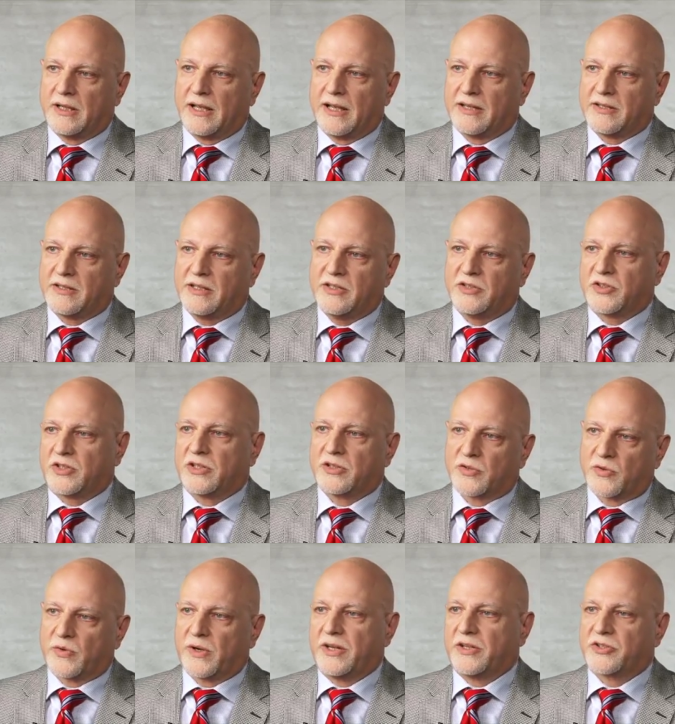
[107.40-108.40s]
as each
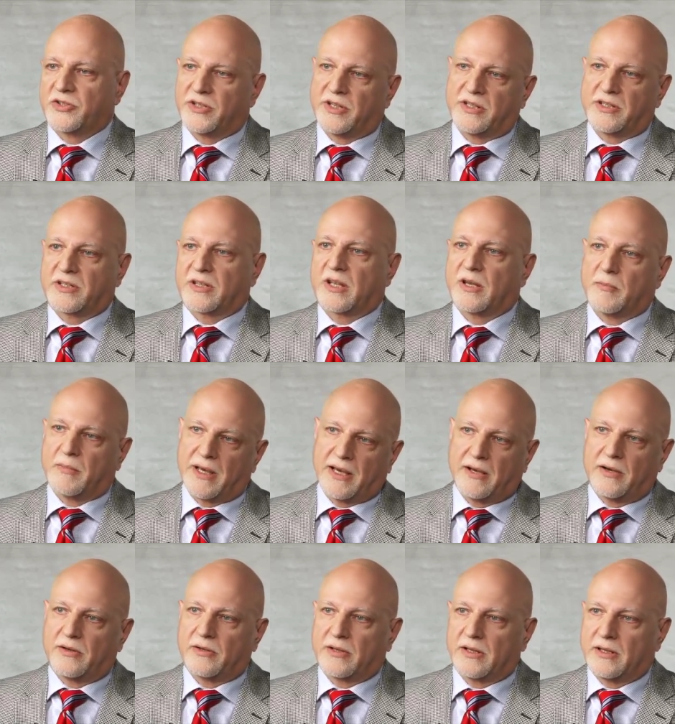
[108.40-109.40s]
iteration has come
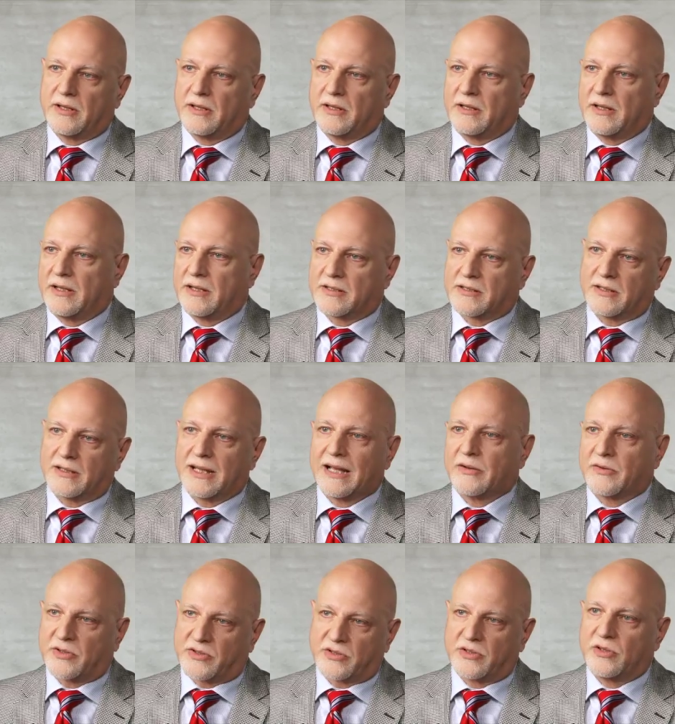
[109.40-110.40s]
out, it has
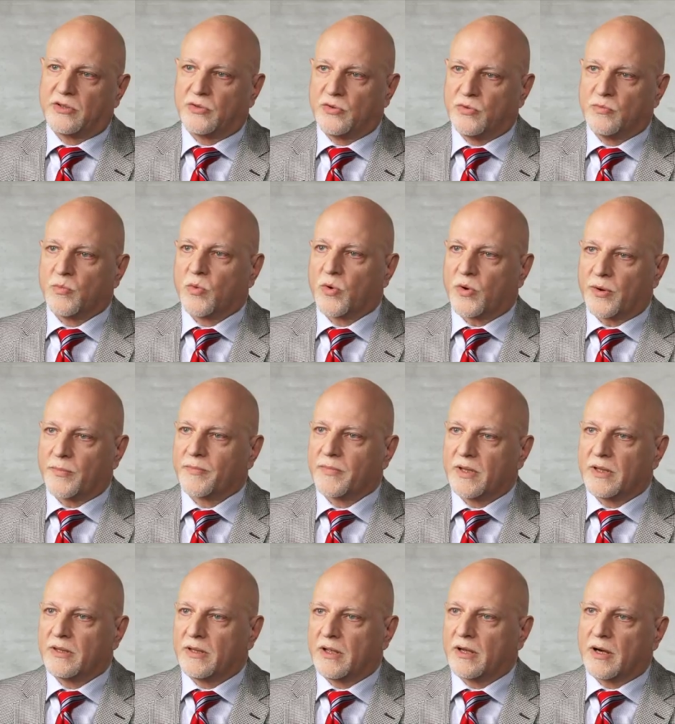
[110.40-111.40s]
allowed us to do more
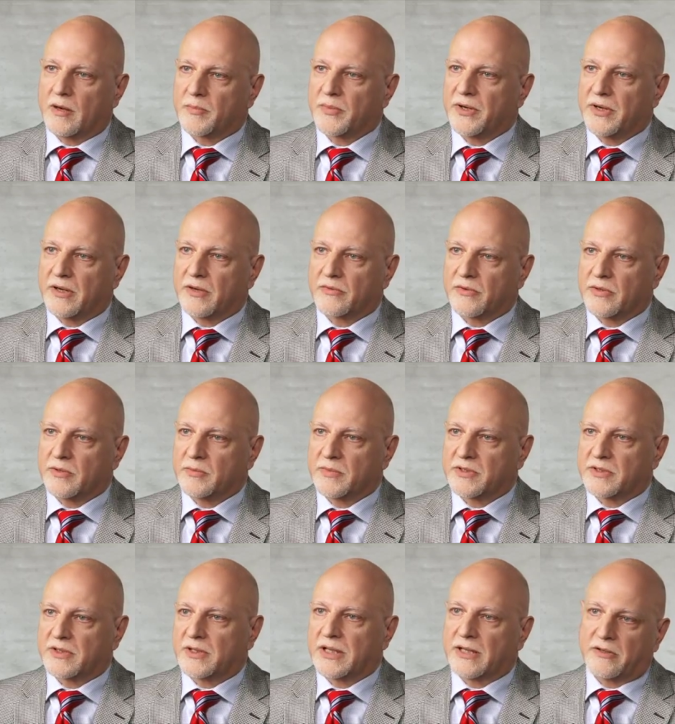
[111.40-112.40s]
in the operating room.
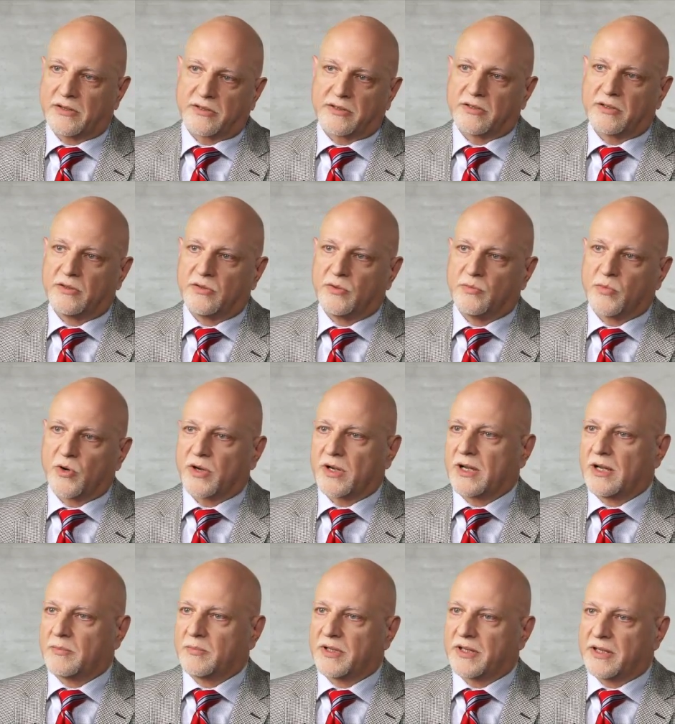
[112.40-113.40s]
It's allowed us to do more
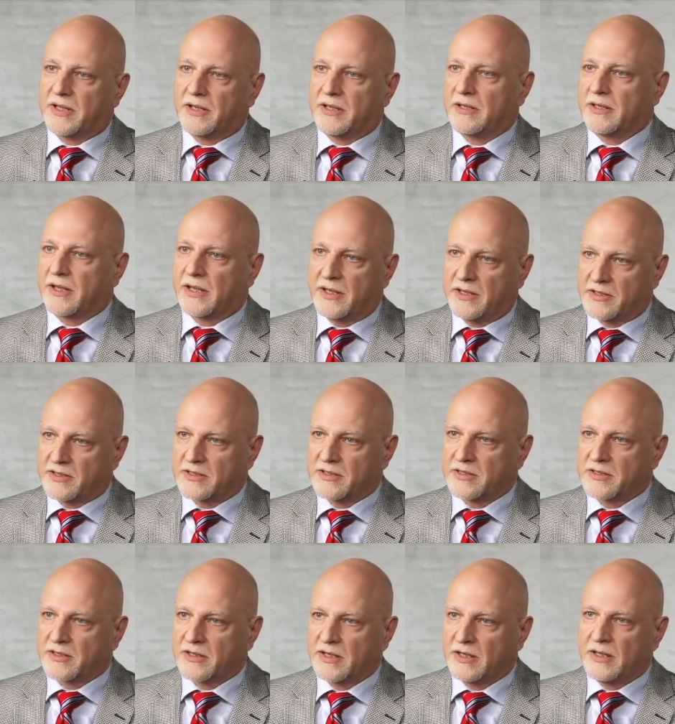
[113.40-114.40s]
complicated
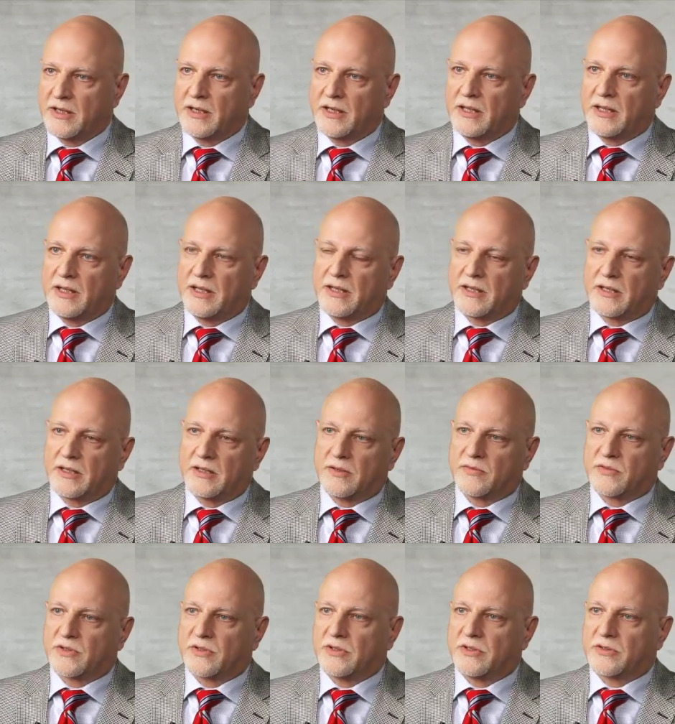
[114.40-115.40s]
cases. It
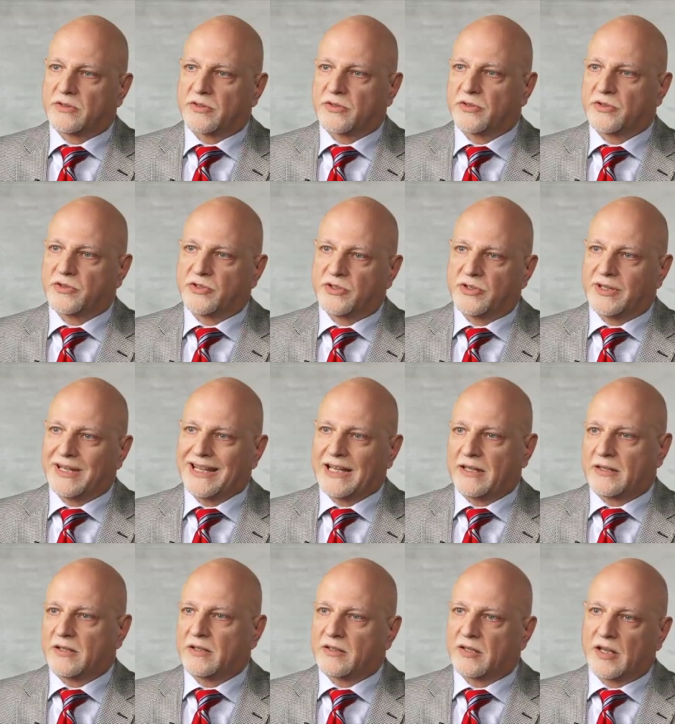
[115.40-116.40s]
gives the surgeon
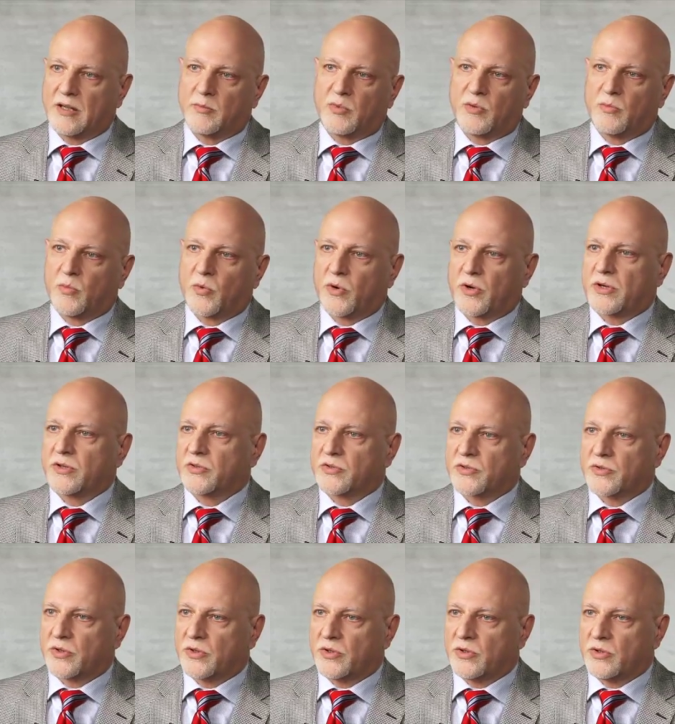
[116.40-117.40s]
at the table more
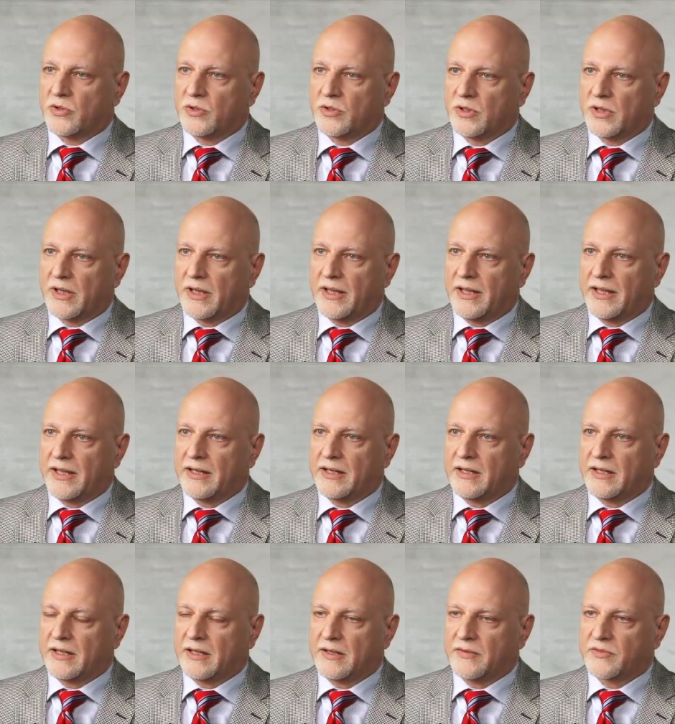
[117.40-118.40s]
control
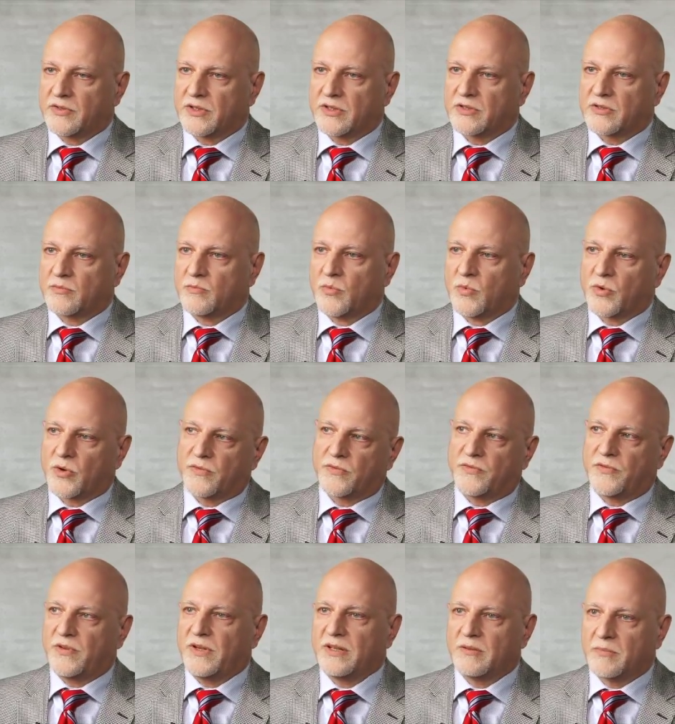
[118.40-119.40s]
and it gives us more
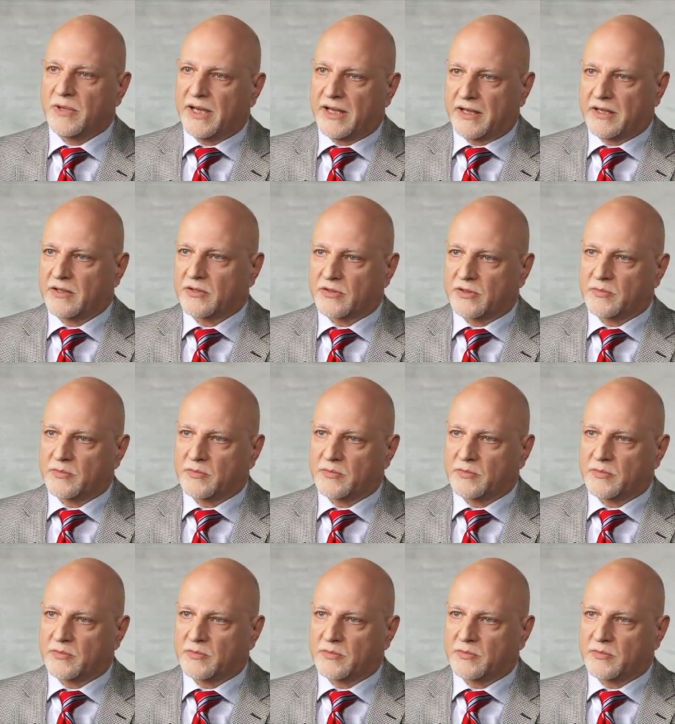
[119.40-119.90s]
feedback in